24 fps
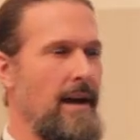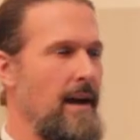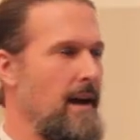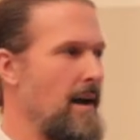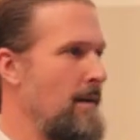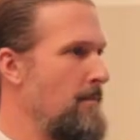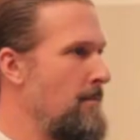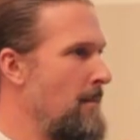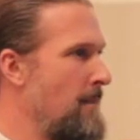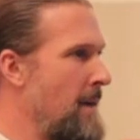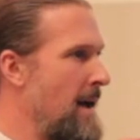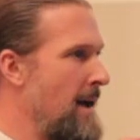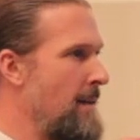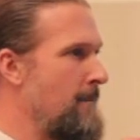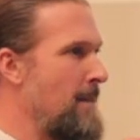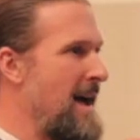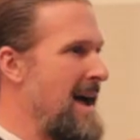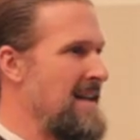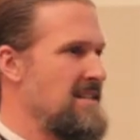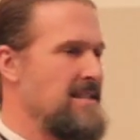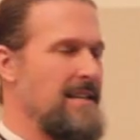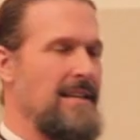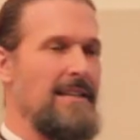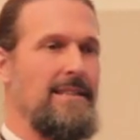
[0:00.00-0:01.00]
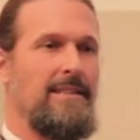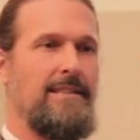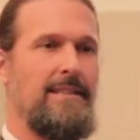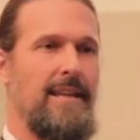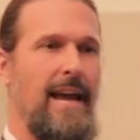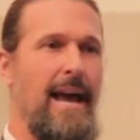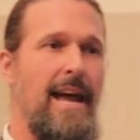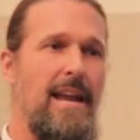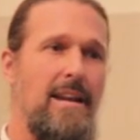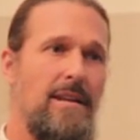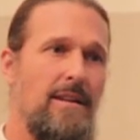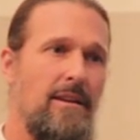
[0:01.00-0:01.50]
amassing
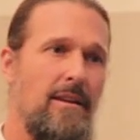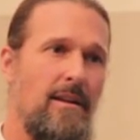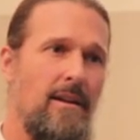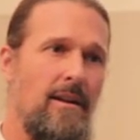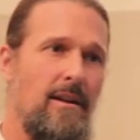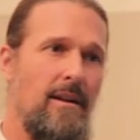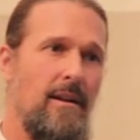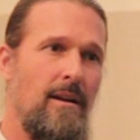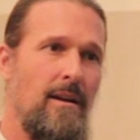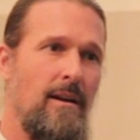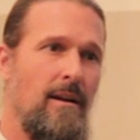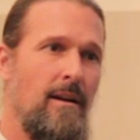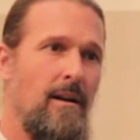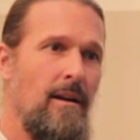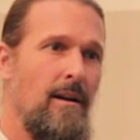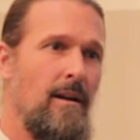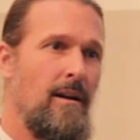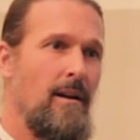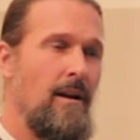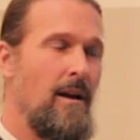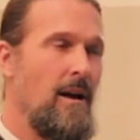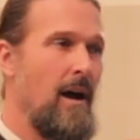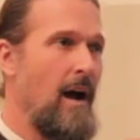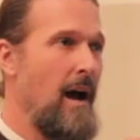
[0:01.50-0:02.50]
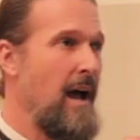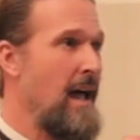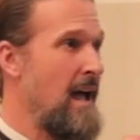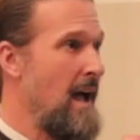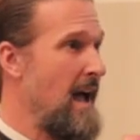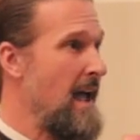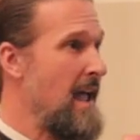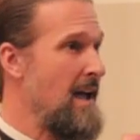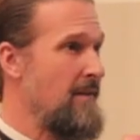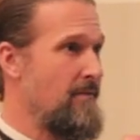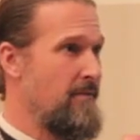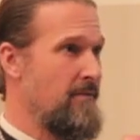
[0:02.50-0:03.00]
debt.
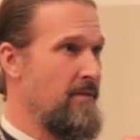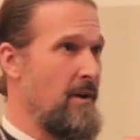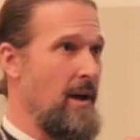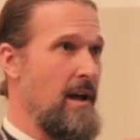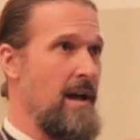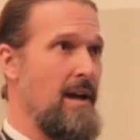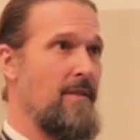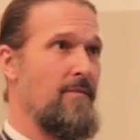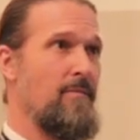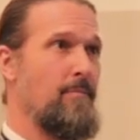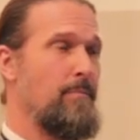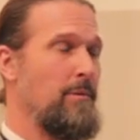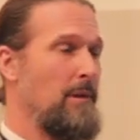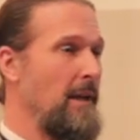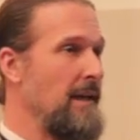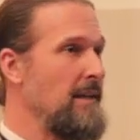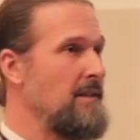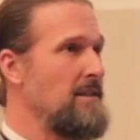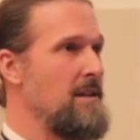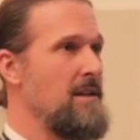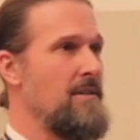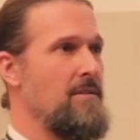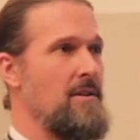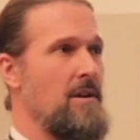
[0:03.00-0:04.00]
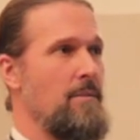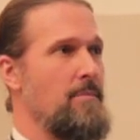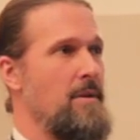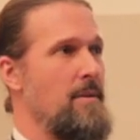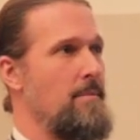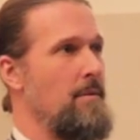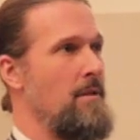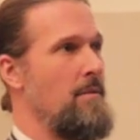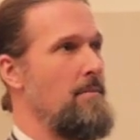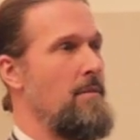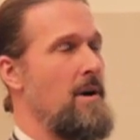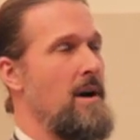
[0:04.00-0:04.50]
I have plenty of young
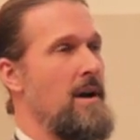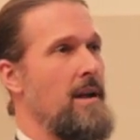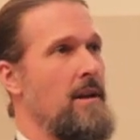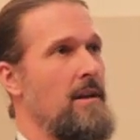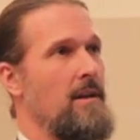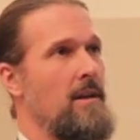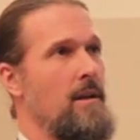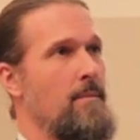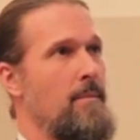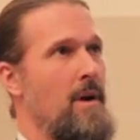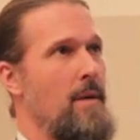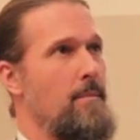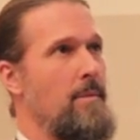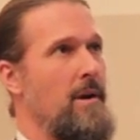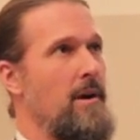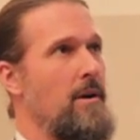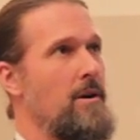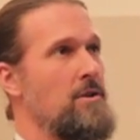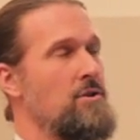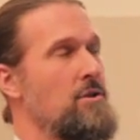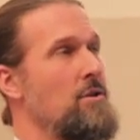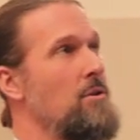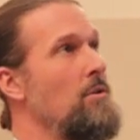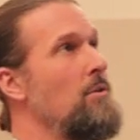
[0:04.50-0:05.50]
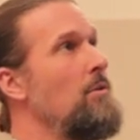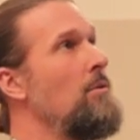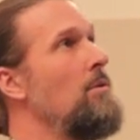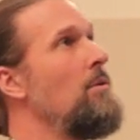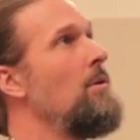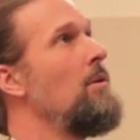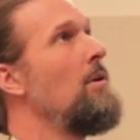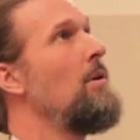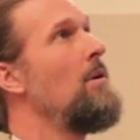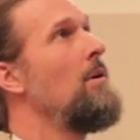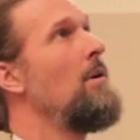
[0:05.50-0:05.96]
people in my parish who,